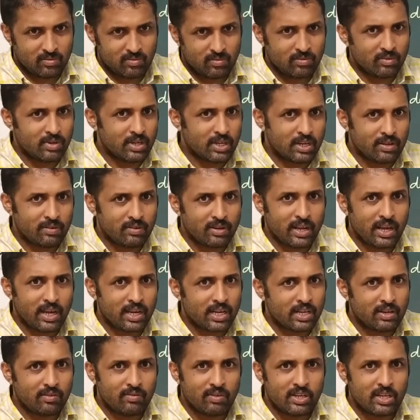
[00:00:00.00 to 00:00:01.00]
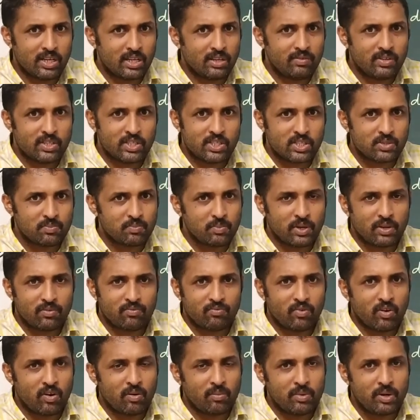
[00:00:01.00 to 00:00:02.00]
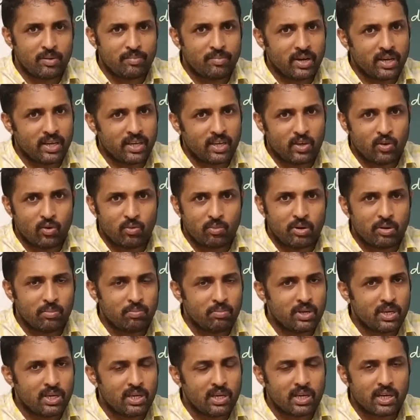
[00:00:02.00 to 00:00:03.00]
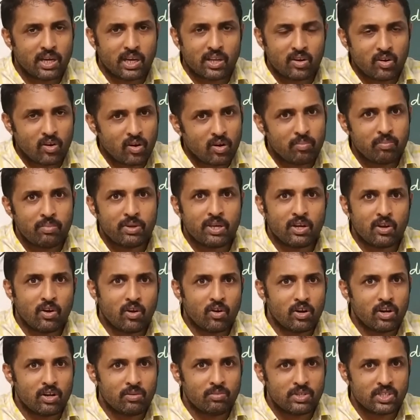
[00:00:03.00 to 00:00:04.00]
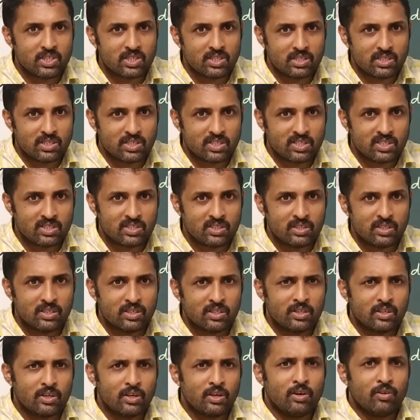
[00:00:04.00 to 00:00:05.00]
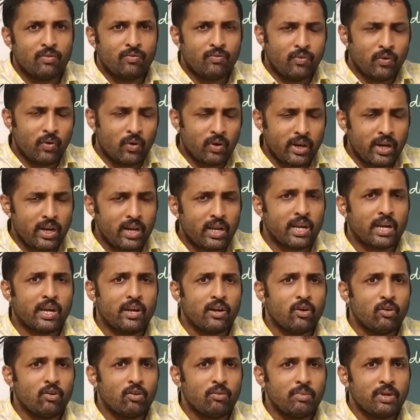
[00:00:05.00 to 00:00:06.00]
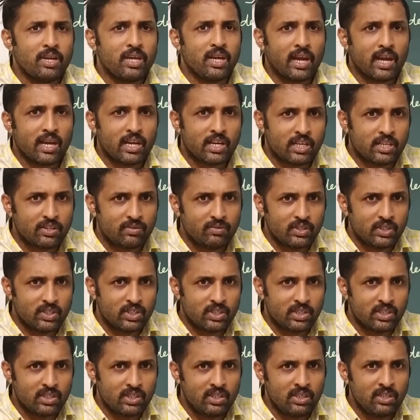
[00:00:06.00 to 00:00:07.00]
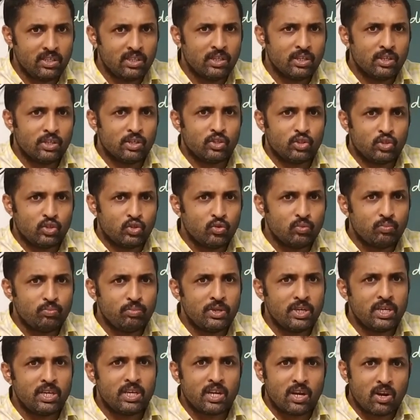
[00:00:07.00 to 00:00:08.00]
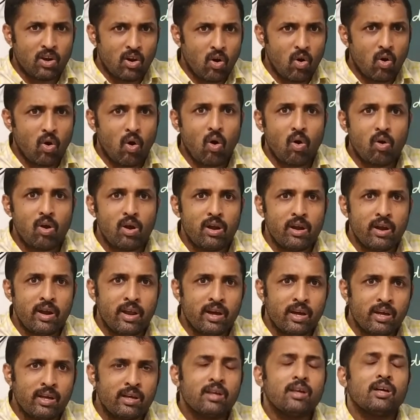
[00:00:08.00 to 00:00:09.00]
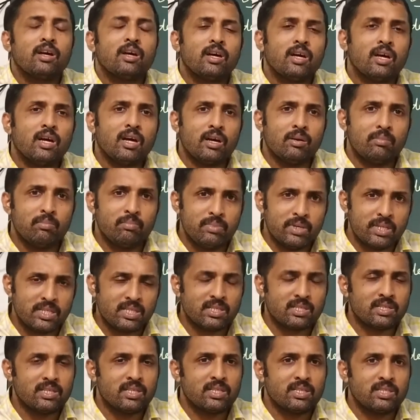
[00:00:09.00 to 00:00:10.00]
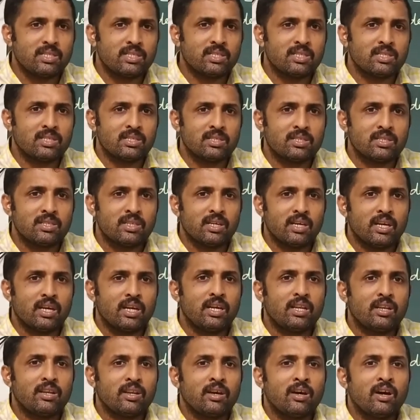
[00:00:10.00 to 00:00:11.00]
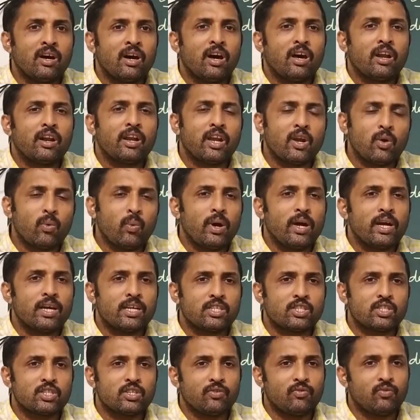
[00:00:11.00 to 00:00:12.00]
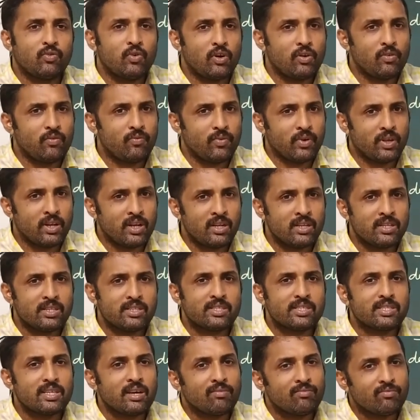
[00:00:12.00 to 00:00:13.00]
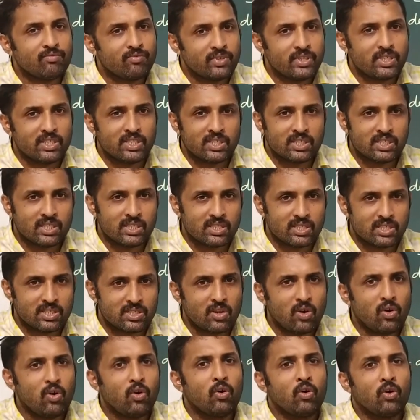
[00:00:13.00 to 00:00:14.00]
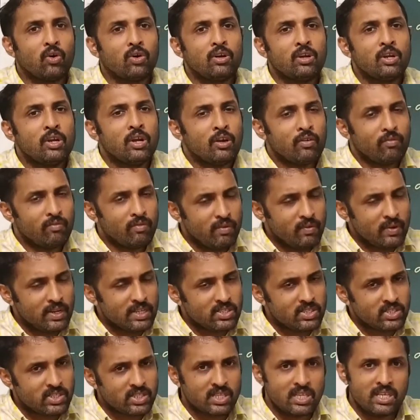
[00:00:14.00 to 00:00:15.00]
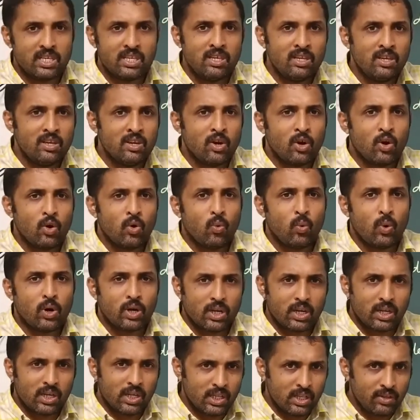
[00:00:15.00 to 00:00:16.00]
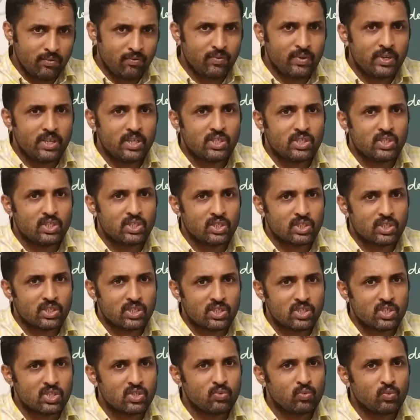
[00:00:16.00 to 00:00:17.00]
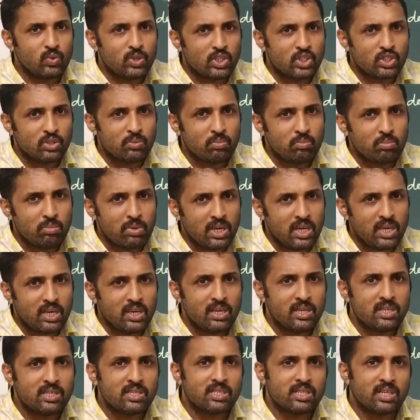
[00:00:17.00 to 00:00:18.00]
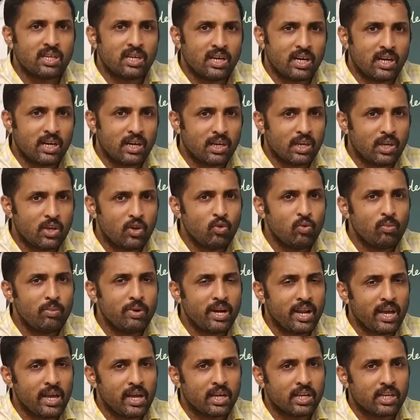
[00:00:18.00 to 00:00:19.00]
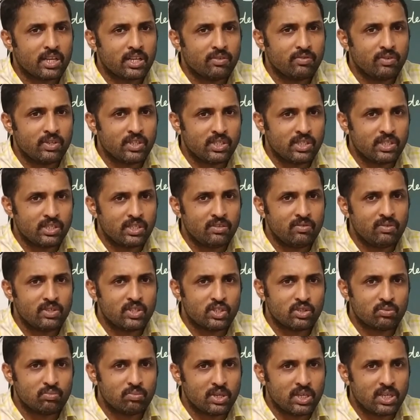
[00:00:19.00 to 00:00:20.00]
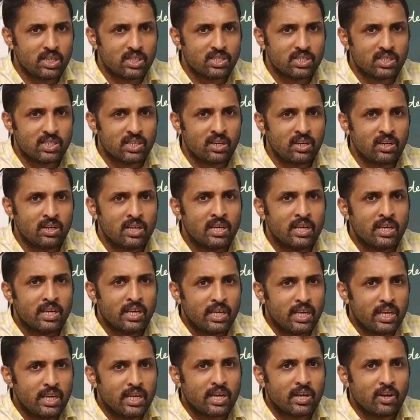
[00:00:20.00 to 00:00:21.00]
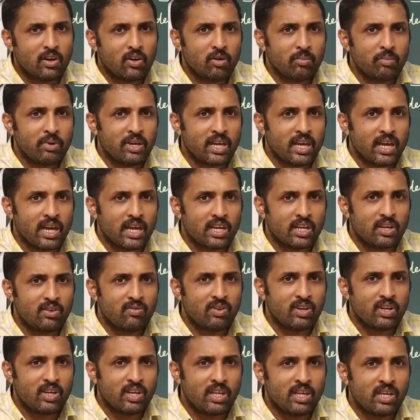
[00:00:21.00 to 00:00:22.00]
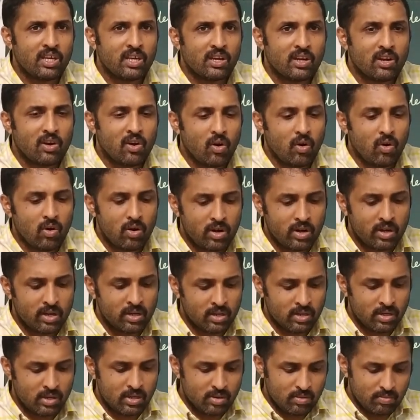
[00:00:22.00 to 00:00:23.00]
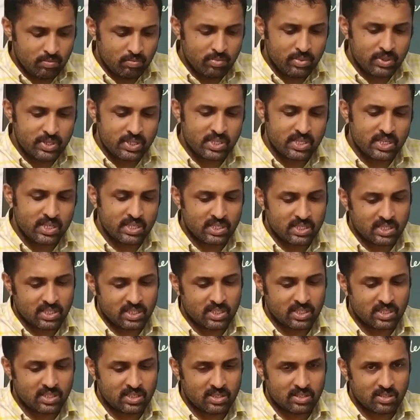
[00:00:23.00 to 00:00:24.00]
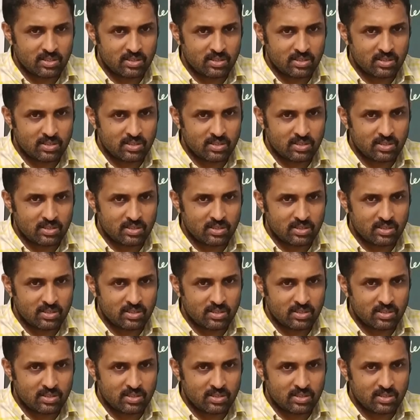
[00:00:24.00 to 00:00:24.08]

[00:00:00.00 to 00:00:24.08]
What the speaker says: Whatever activity which is performed by human being cannot be called business. For an economic activity to be called a business, it requires to fulfill some features, or we will see what are the features which makes a human activity, which makes an economic activity called business.